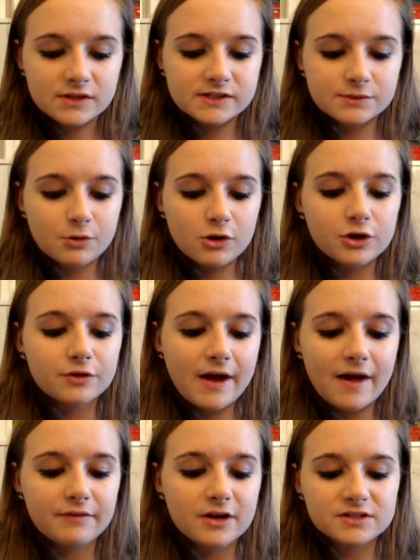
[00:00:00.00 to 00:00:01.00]
swirl it
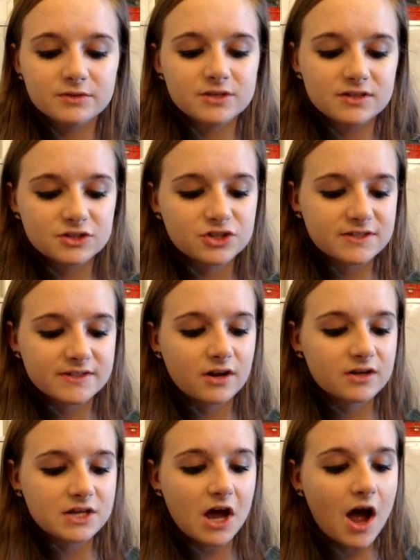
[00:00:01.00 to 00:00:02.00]
around there so it doesn't just
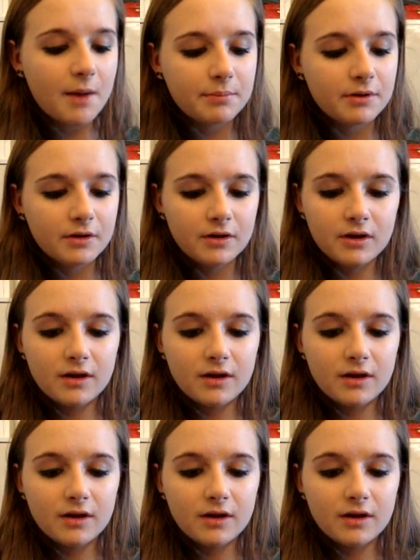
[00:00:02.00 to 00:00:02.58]
sit on top,